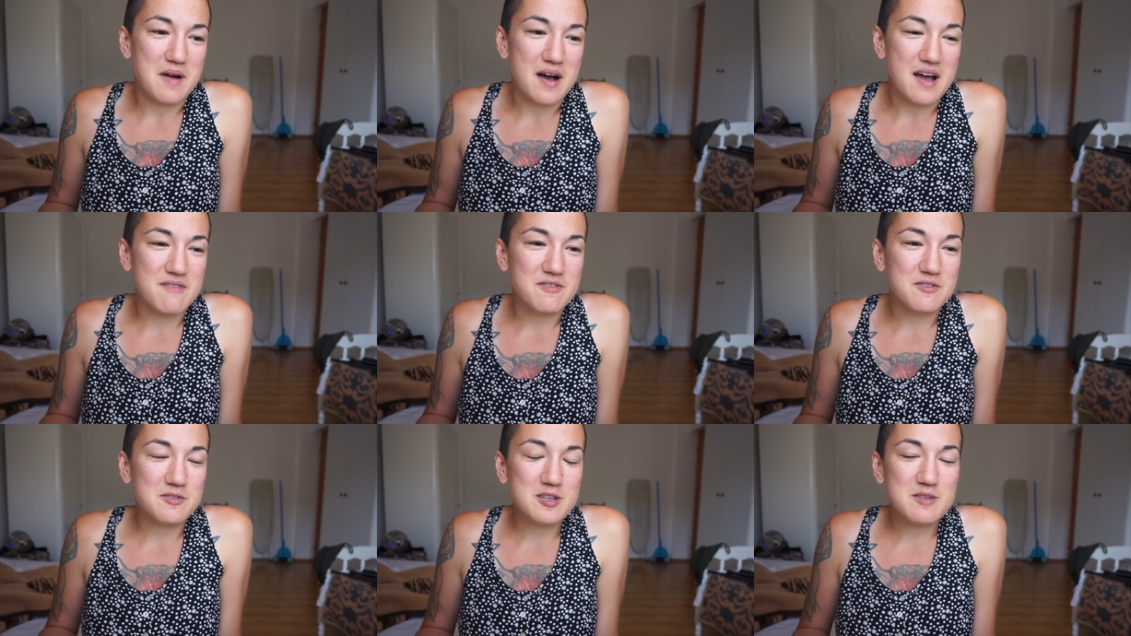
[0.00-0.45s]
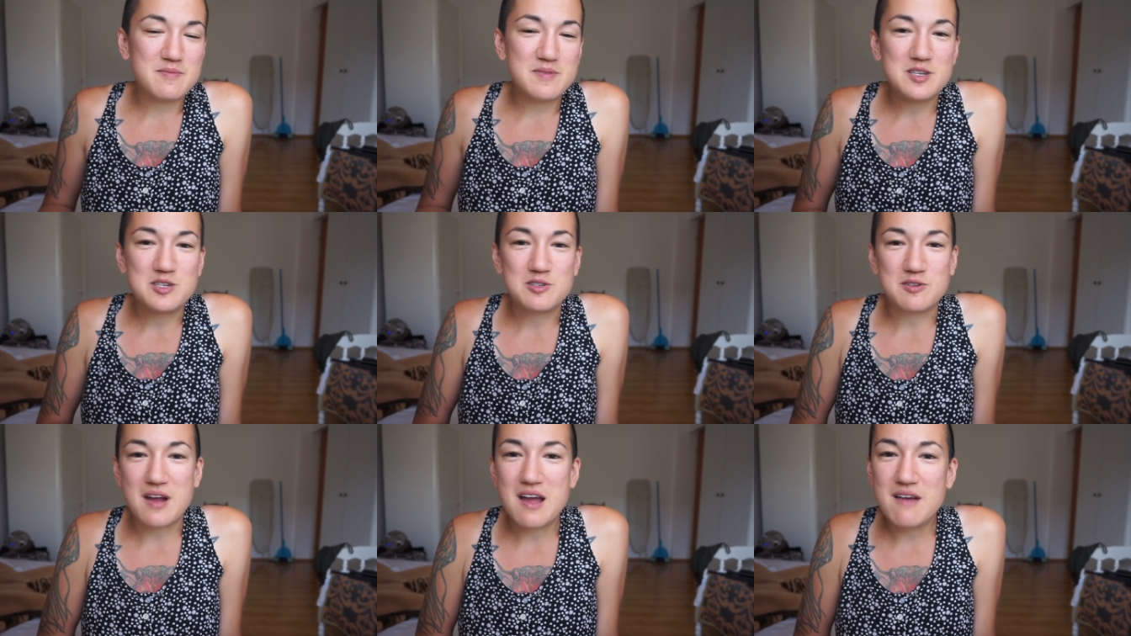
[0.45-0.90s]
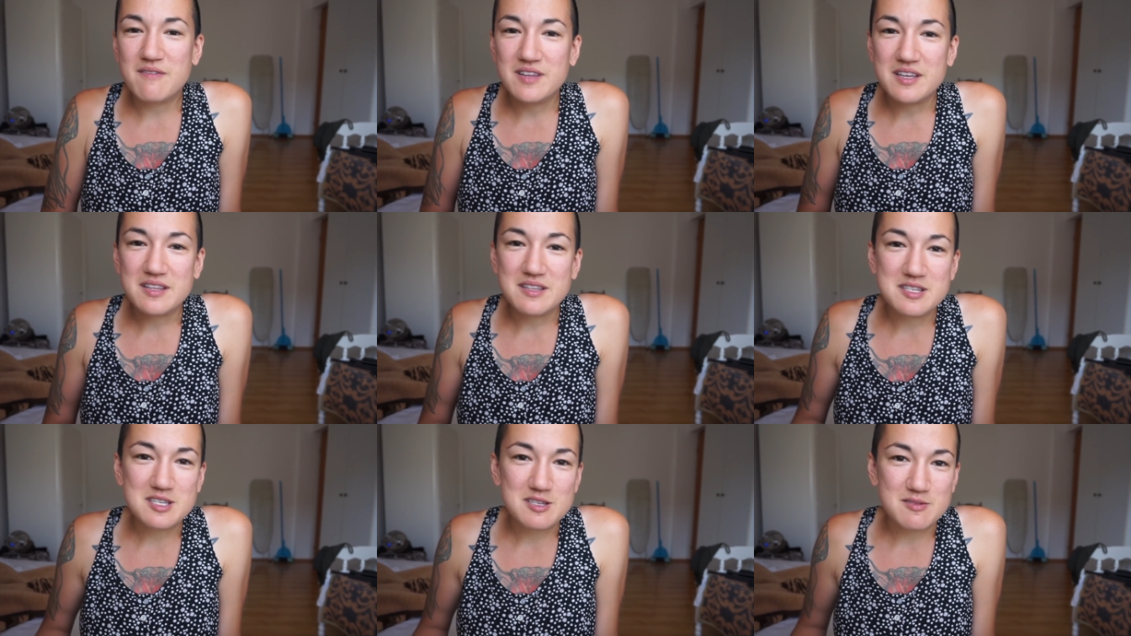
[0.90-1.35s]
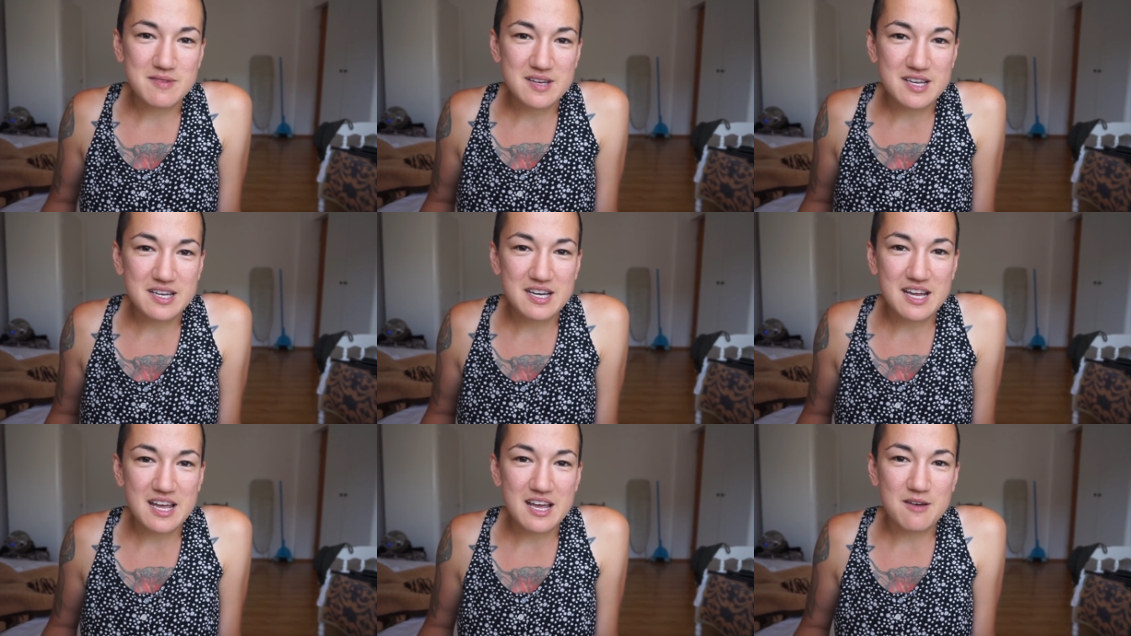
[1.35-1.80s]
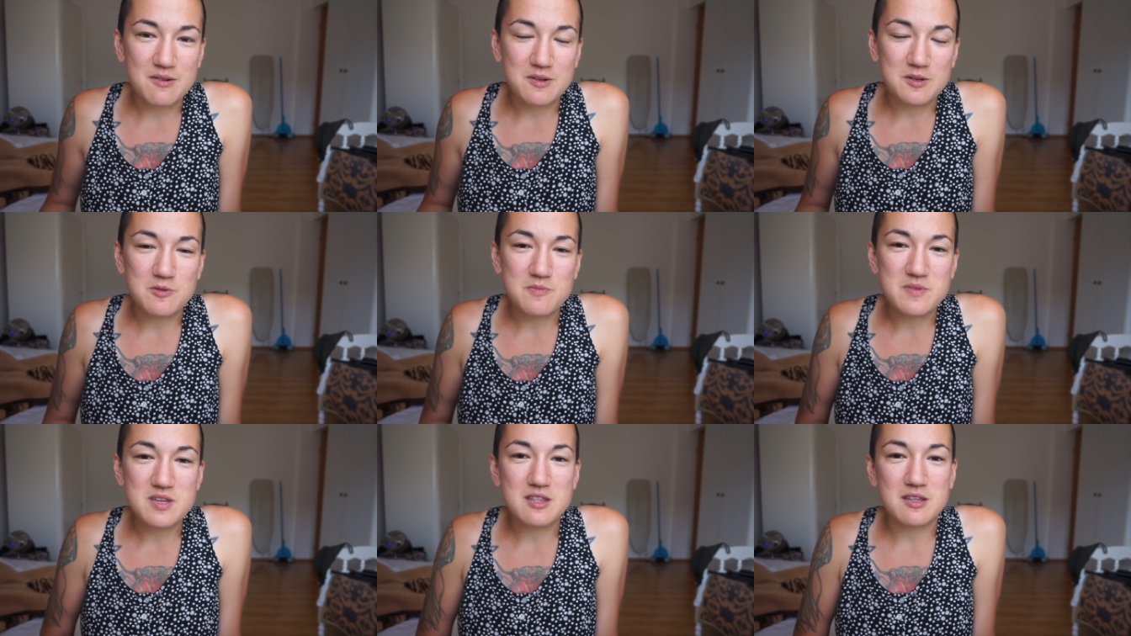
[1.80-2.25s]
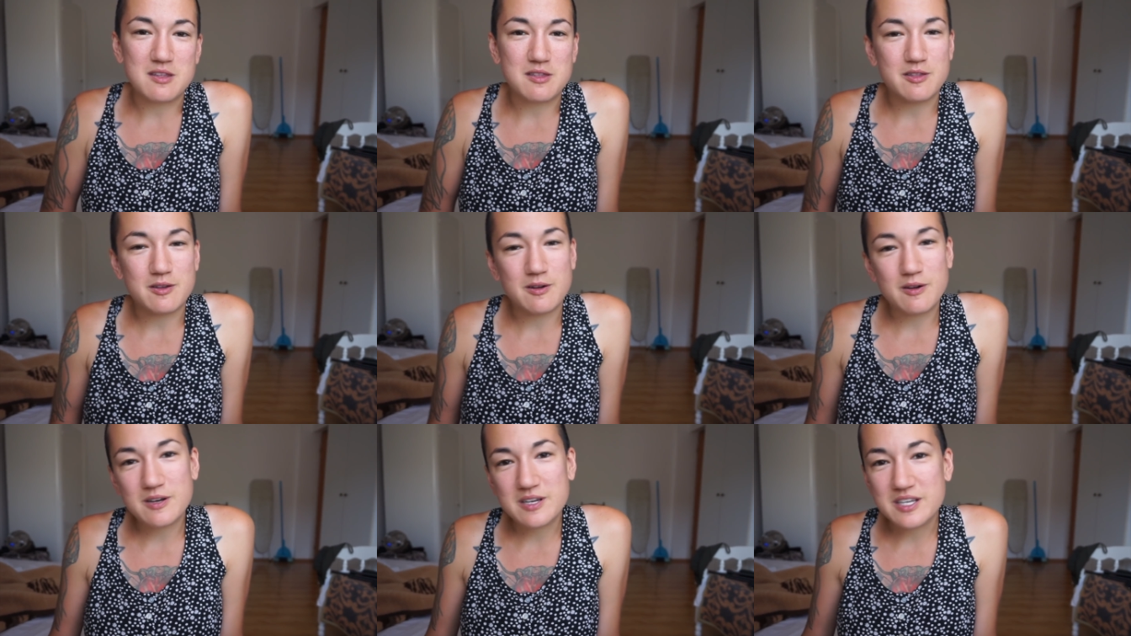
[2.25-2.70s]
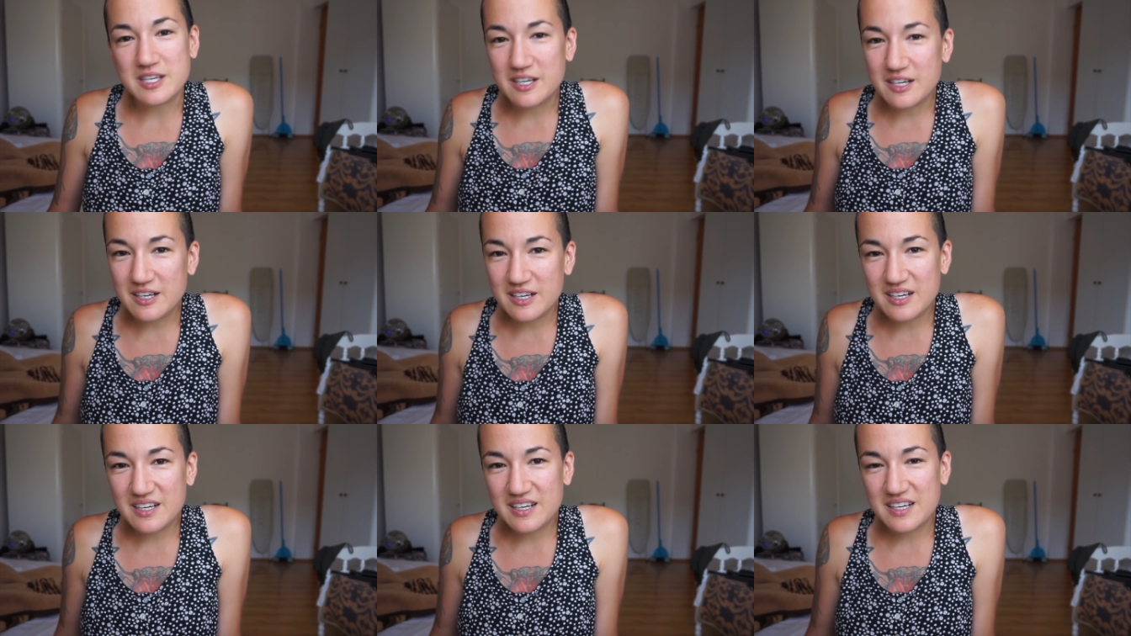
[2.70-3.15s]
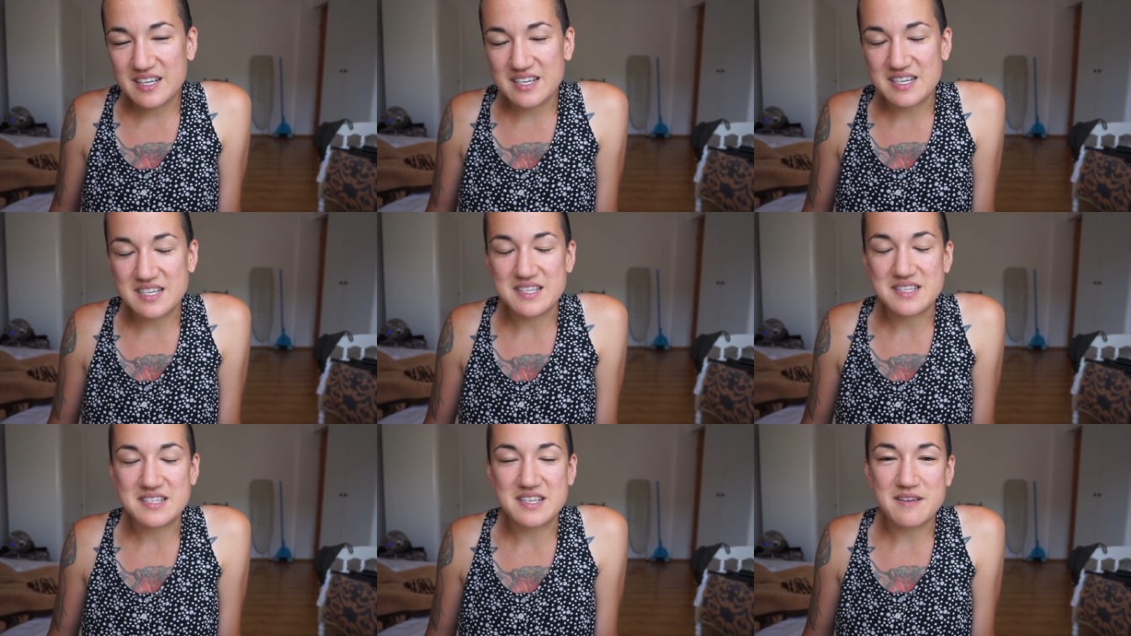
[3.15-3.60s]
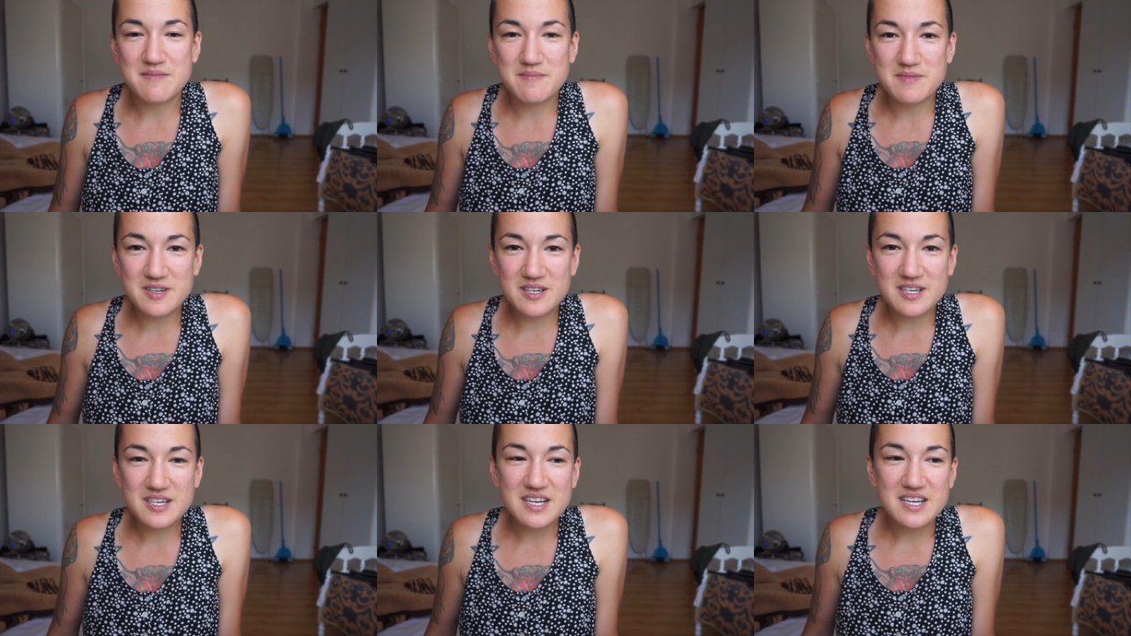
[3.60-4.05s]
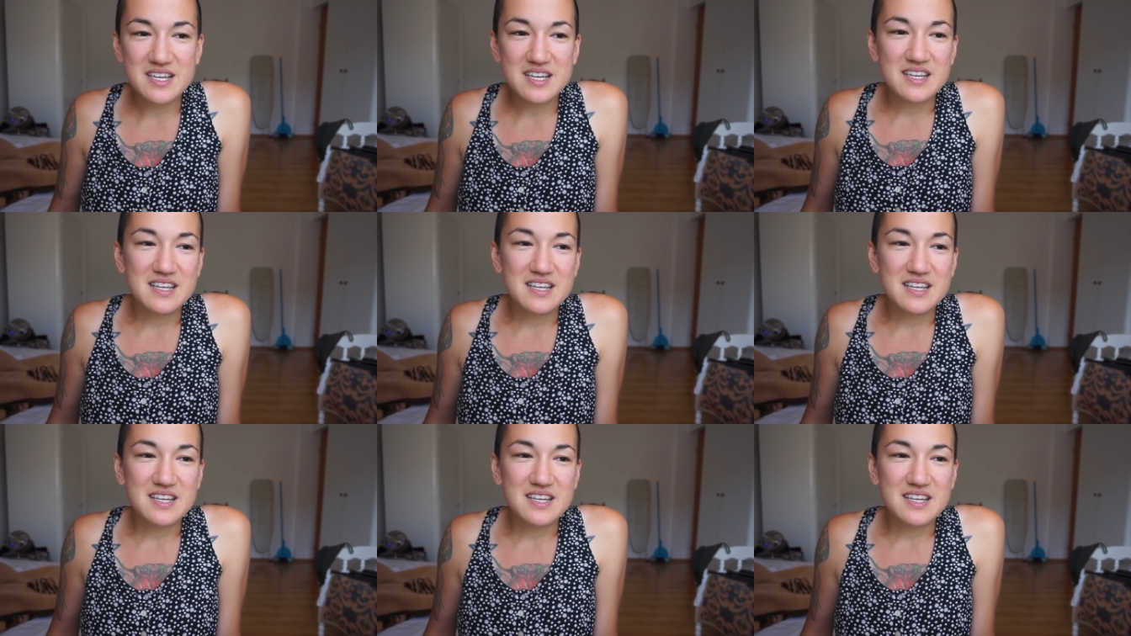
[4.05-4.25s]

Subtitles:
I've only been traveling this way now. It'll be the 3rd year in December.